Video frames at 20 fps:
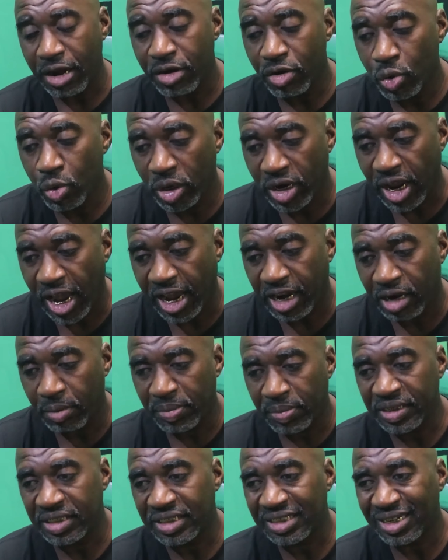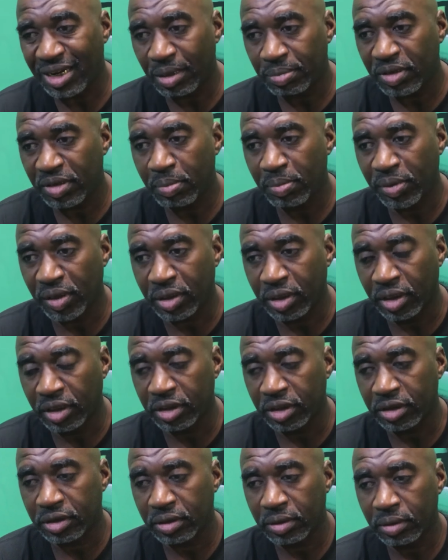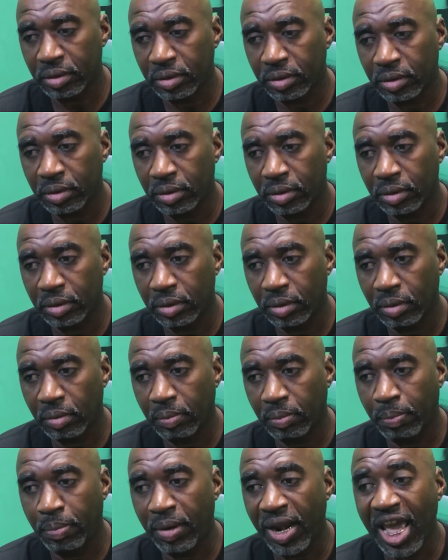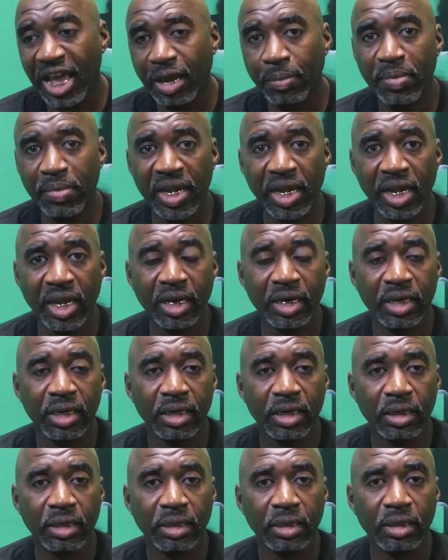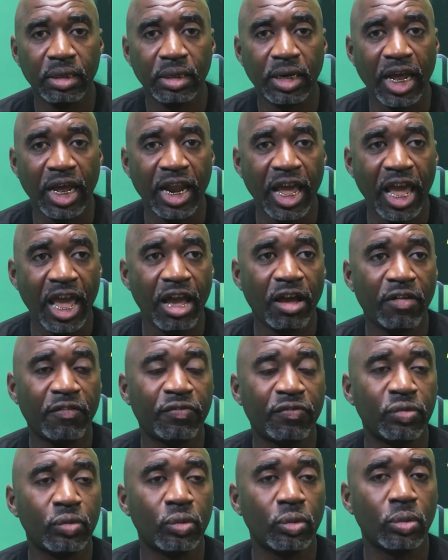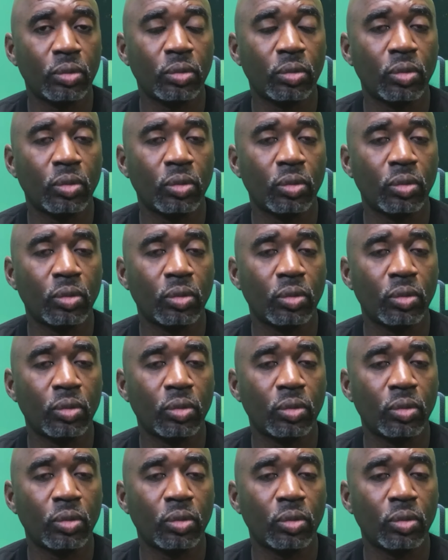I knew it had to be something because black men that have